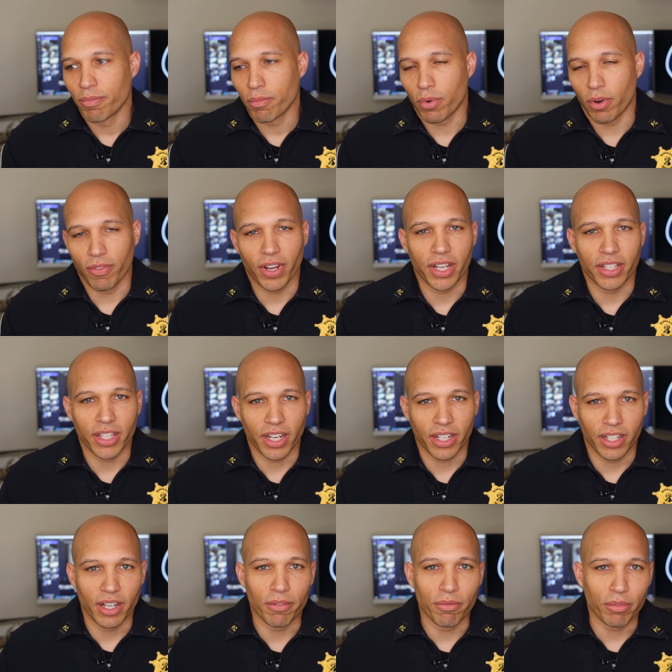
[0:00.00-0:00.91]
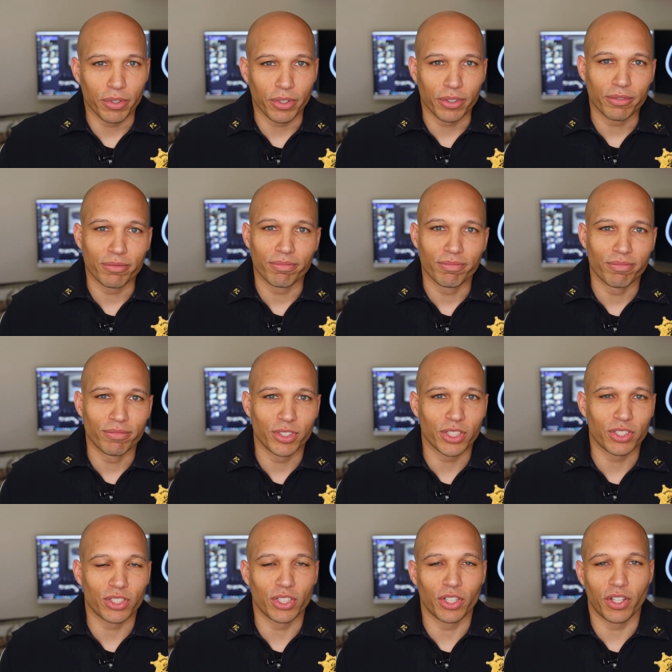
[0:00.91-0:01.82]
provide that comfort
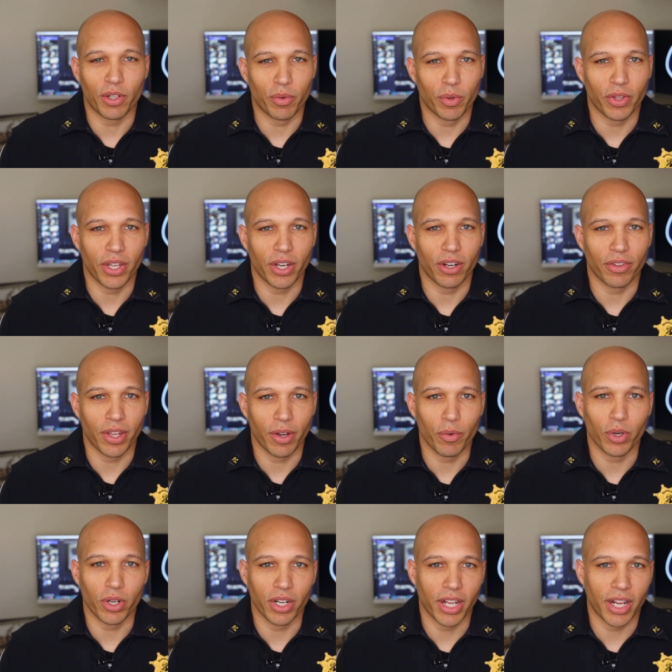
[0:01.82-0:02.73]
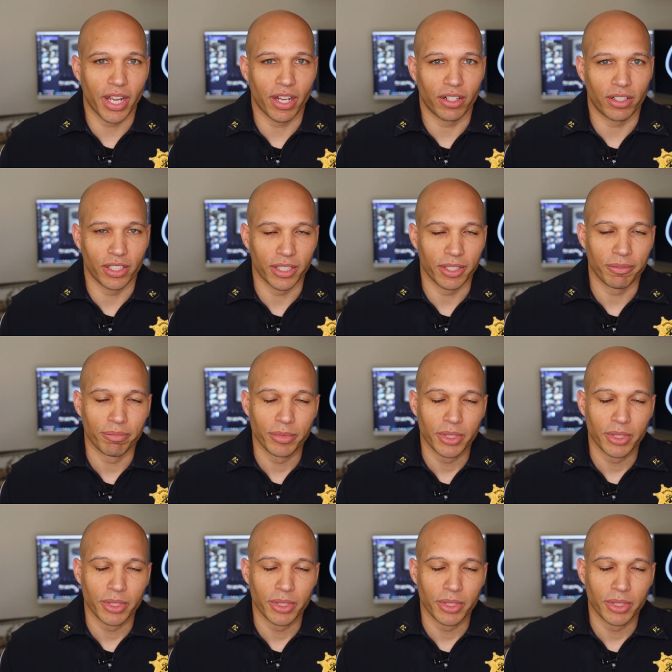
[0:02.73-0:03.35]
just to know that we're there, that we're going to handle it.